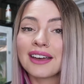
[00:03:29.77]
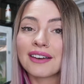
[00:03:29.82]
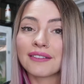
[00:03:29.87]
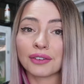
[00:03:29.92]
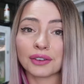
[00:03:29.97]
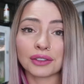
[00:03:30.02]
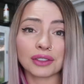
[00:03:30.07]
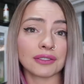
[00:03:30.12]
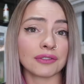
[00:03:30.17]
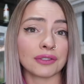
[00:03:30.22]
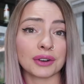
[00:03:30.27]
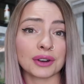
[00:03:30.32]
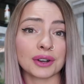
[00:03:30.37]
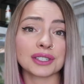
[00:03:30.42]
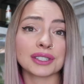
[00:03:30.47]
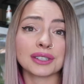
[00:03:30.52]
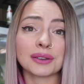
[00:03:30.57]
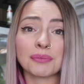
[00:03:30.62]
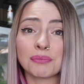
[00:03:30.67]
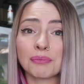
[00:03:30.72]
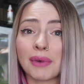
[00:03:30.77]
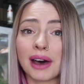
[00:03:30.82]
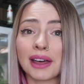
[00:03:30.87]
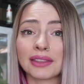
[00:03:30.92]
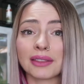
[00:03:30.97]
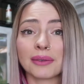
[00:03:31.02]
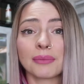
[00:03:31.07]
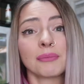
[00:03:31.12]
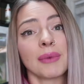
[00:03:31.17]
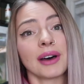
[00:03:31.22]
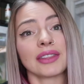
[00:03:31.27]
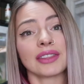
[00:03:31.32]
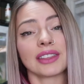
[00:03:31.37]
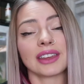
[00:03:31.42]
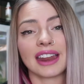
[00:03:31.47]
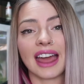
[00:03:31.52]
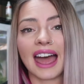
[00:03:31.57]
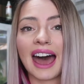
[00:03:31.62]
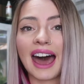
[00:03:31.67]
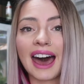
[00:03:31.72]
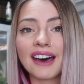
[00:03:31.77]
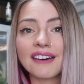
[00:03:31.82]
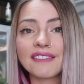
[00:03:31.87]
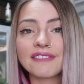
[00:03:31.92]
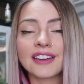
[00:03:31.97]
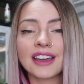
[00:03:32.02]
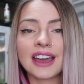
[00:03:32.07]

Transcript: for the first month, month and a half,